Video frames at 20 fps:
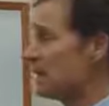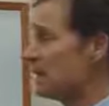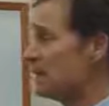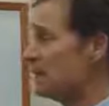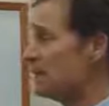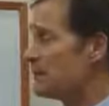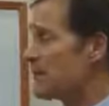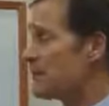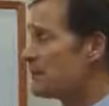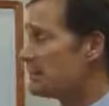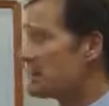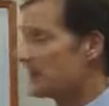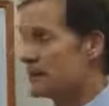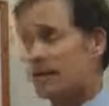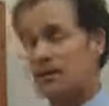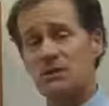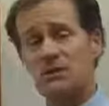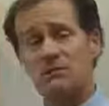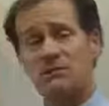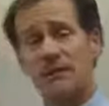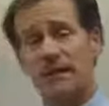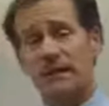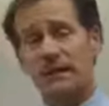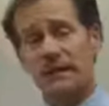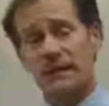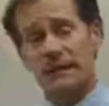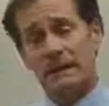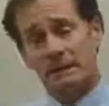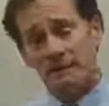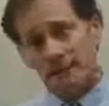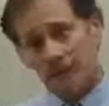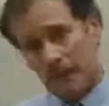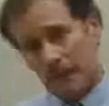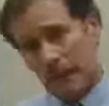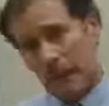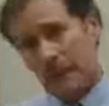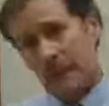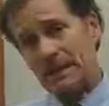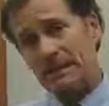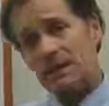and because of that
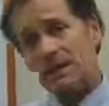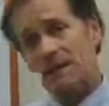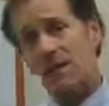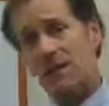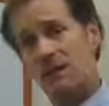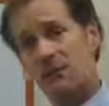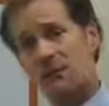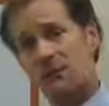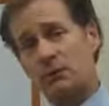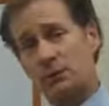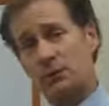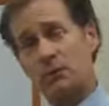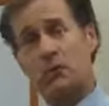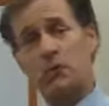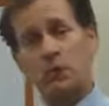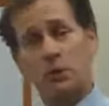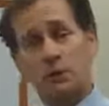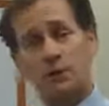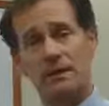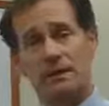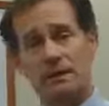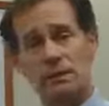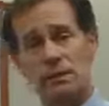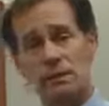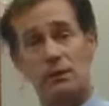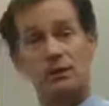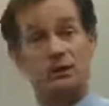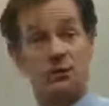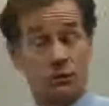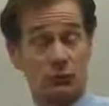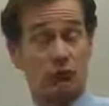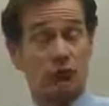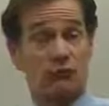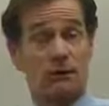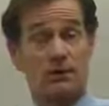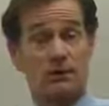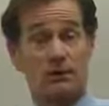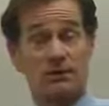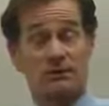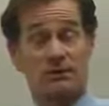lessening of control, the
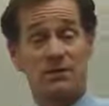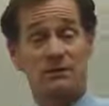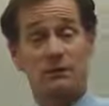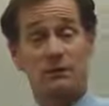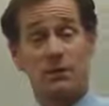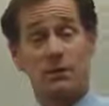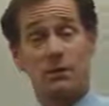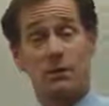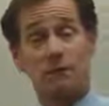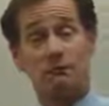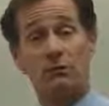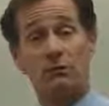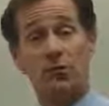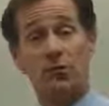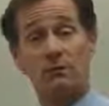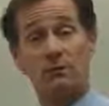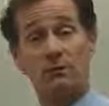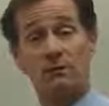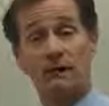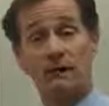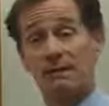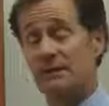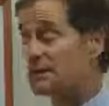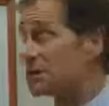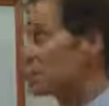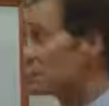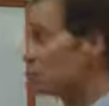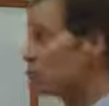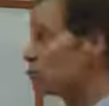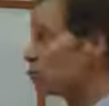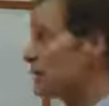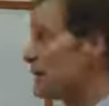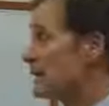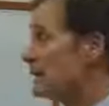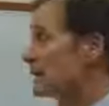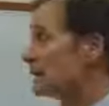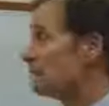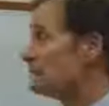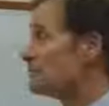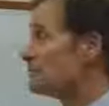risk of something going wrong, in fact, is
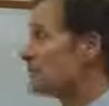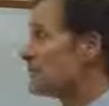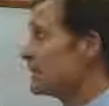greater.